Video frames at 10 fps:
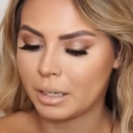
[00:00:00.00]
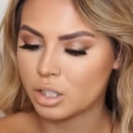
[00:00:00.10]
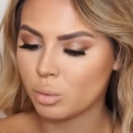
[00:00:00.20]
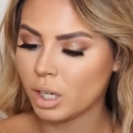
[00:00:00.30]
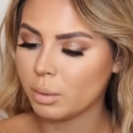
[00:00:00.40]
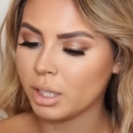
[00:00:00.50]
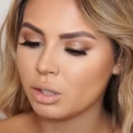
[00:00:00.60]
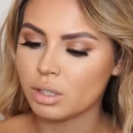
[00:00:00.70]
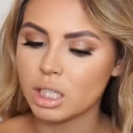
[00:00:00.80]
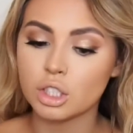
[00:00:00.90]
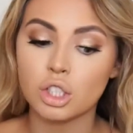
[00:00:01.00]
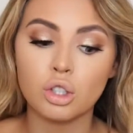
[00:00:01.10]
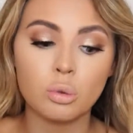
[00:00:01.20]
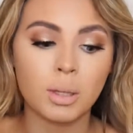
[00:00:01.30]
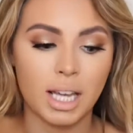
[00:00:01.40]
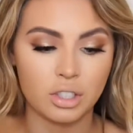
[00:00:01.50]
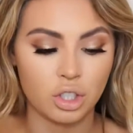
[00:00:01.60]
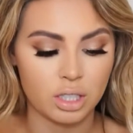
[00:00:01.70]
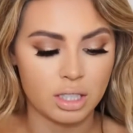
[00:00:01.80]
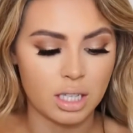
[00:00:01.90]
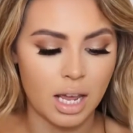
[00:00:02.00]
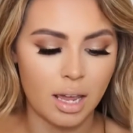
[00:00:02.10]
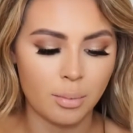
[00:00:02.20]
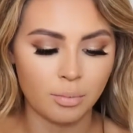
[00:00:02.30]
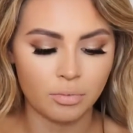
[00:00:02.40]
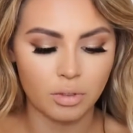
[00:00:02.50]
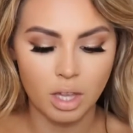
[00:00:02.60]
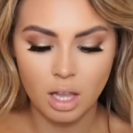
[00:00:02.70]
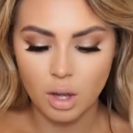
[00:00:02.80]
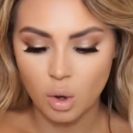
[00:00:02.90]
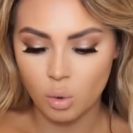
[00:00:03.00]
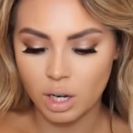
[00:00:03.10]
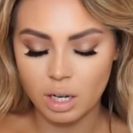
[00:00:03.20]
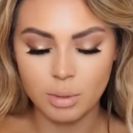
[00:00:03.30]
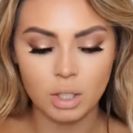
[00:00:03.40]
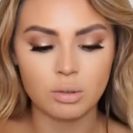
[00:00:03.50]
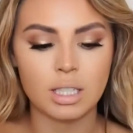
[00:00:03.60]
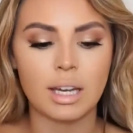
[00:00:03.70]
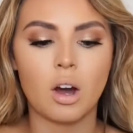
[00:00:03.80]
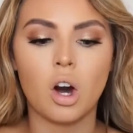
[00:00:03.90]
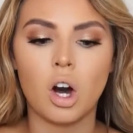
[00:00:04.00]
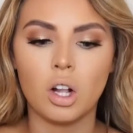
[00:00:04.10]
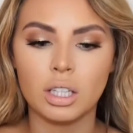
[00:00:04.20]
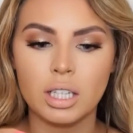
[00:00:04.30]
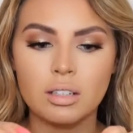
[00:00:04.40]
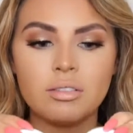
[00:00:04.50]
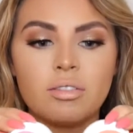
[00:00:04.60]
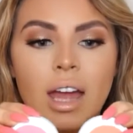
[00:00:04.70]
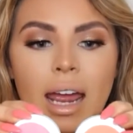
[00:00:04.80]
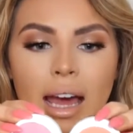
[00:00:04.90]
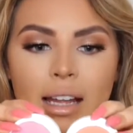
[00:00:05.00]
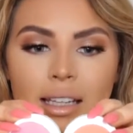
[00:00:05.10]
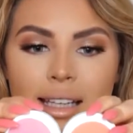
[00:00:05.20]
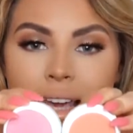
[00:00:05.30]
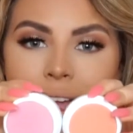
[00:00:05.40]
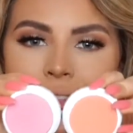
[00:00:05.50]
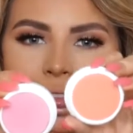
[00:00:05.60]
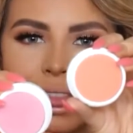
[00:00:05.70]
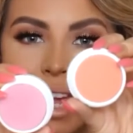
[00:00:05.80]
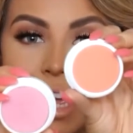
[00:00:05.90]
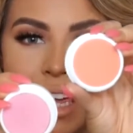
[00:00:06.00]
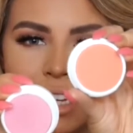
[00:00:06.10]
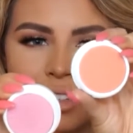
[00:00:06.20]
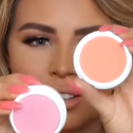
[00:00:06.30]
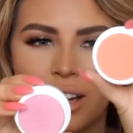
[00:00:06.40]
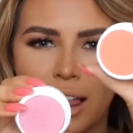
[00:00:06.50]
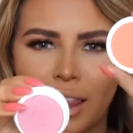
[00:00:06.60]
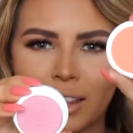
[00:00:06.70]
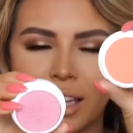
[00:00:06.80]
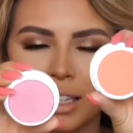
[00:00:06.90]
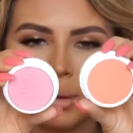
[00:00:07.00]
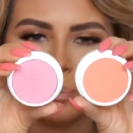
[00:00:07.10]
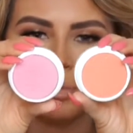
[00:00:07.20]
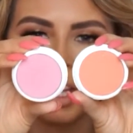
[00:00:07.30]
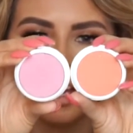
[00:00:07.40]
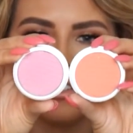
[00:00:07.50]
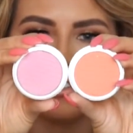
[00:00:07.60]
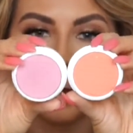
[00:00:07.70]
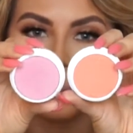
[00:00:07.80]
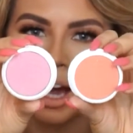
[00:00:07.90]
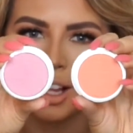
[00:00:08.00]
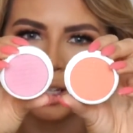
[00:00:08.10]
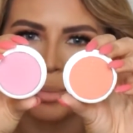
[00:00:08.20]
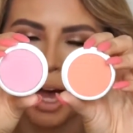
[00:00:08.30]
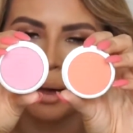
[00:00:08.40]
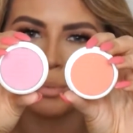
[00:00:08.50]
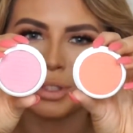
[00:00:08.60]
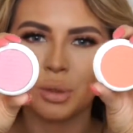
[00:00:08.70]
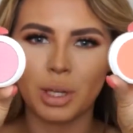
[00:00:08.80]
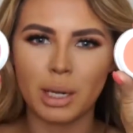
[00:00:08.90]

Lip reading: So we're gonna be using two blushes today. We're gonna be using Olive and Get Laid, I like that name, from ColourPop. So we're